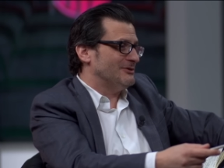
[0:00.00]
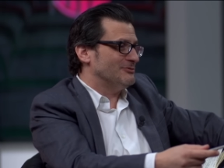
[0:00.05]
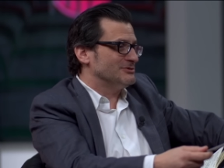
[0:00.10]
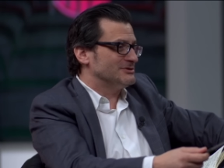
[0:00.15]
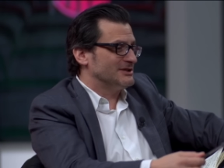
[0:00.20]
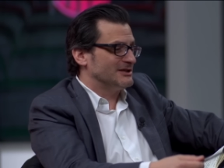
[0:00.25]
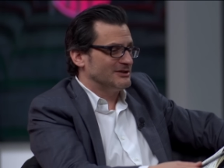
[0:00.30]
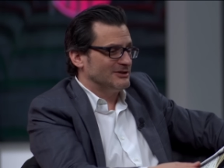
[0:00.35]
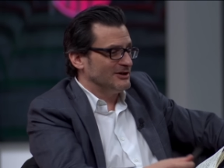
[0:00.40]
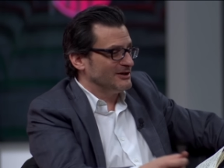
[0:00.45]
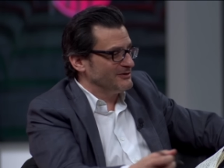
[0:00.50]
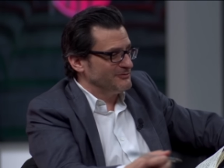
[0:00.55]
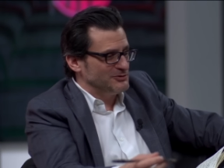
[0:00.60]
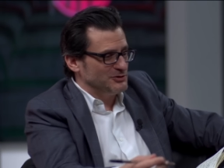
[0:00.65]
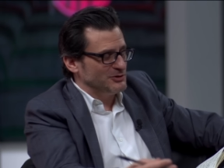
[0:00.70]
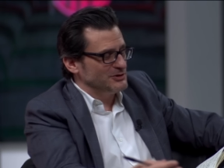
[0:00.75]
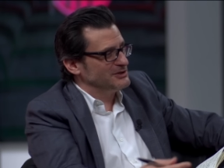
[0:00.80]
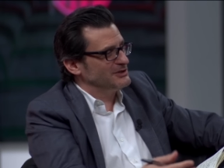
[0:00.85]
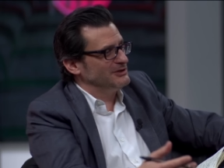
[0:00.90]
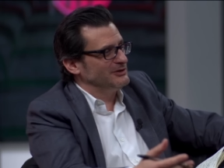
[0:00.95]
I was like, mm. look, if
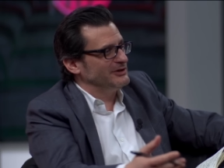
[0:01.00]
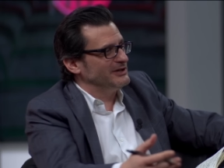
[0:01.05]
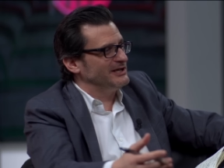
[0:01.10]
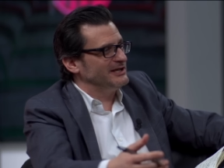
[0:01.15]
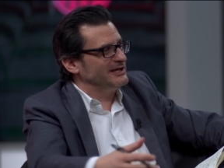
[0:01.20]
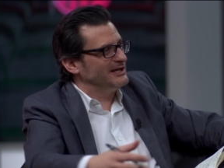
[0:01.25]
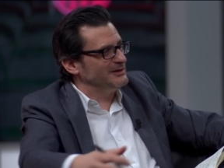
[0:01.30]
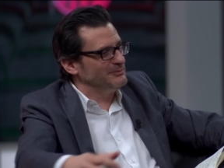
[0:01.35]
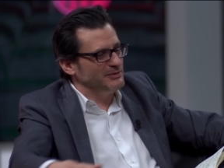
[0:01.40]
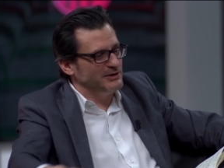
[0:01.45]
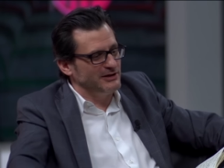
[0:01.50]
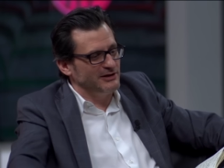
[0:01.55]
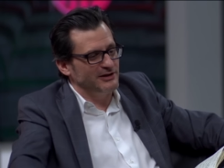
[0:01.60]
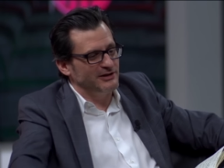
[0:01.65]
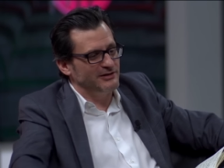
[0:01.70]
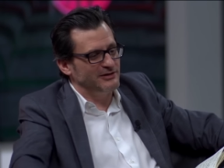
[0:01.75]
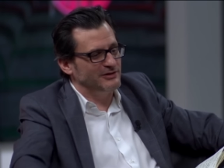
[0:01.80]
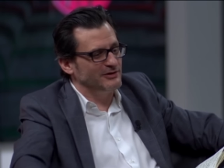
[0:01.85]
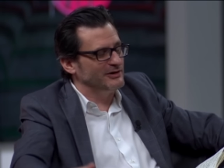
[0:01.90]
George Clooney had been